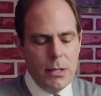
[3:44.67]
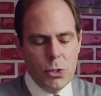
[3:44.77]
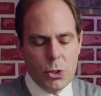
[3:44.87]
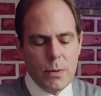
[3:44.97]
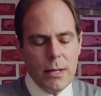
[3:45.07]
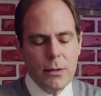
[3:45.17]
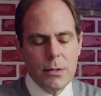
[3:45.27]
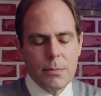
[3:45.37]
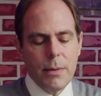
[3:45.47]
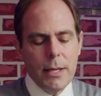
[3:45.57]
strength,
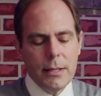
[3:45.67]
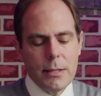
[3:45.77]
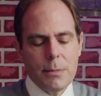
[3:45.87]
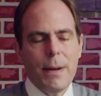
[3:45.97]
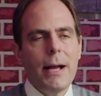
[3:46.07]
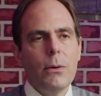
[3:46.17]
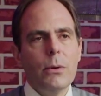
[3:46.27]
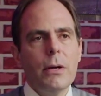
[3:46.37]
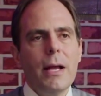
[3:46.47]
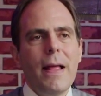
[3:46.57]
his might, his
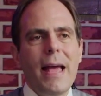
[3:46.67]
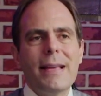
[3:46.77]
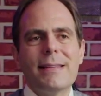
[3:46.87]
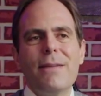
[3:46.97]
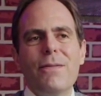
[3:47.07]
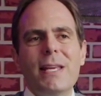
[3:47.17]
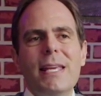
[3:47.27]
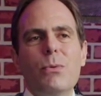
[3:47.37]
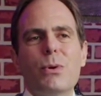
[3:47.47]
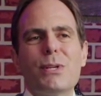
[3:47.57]
power, as if
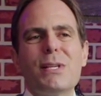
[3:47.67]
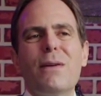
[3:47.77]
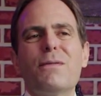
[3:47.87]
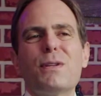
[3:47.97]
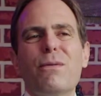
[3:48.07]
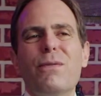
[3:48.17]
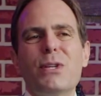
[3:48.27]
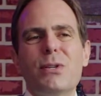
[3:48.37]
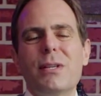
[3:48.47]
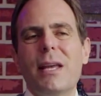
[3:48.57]
he were
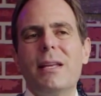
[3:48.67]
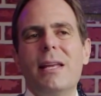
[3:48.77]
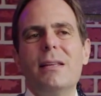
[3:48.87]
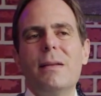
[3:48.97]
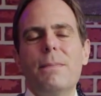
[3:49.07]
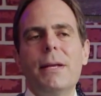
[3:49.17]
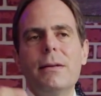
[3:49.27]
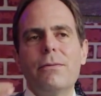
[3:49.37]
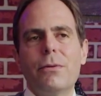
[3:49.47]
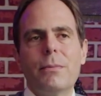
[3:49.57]
self-sufficient and
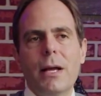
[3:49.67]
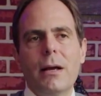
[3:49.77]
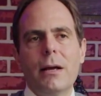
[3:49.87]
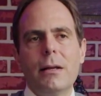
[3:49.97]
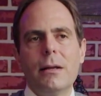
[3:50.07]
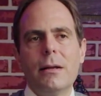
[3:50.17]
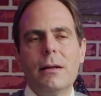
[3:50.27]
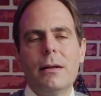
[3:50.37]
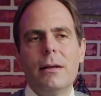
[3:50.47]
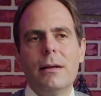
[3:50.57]
independent from God.
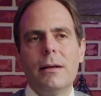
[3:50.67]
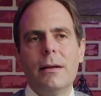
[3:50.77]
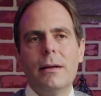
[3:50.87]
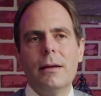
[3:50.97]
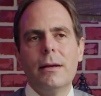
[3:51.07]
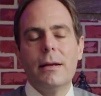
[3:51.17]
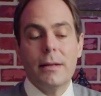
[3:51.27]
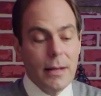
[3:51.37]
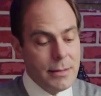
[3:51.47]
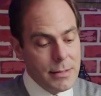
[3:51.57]
And
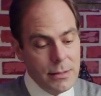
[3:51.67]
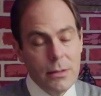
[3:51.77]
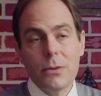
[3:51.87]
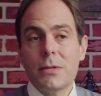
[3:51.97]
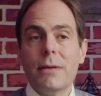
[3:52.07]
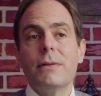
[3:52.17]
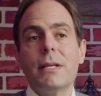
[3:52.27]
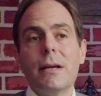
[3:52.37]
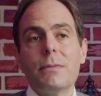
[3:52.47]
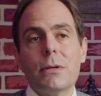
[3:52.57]
God said, no, 7
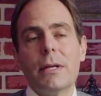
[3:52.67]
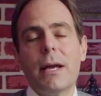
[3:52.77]
times are going